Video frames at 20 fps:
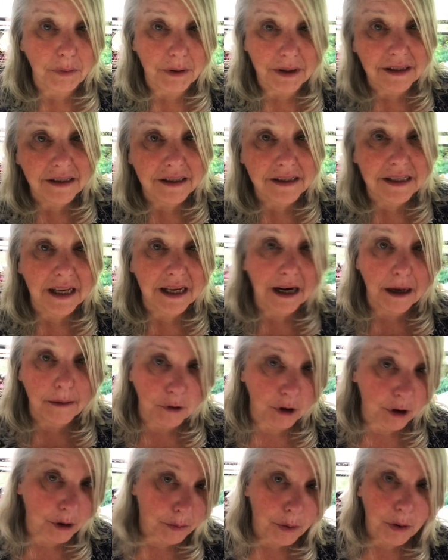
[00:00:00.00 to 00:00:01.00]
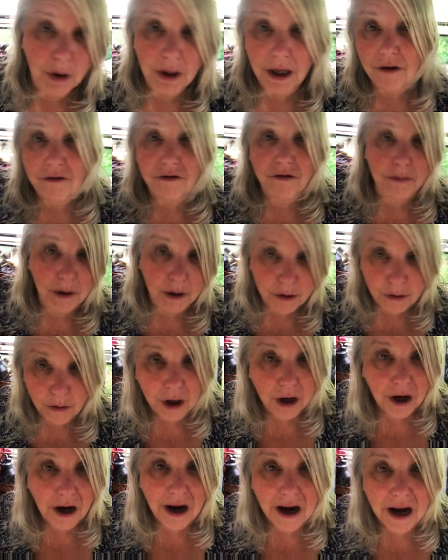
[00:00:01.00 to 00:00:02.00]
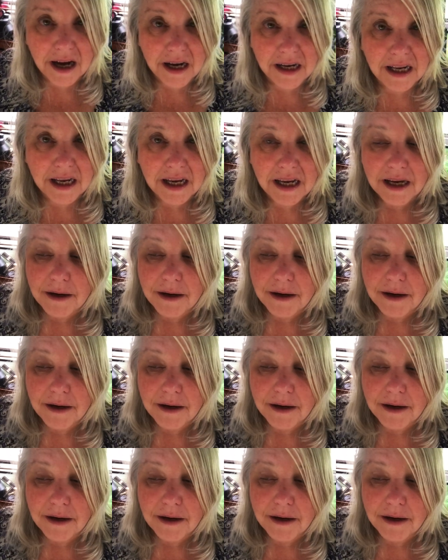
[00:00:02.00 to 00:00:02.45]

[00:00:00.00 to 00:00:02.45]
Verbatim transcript: bins that I'm going to pull out from under a cot.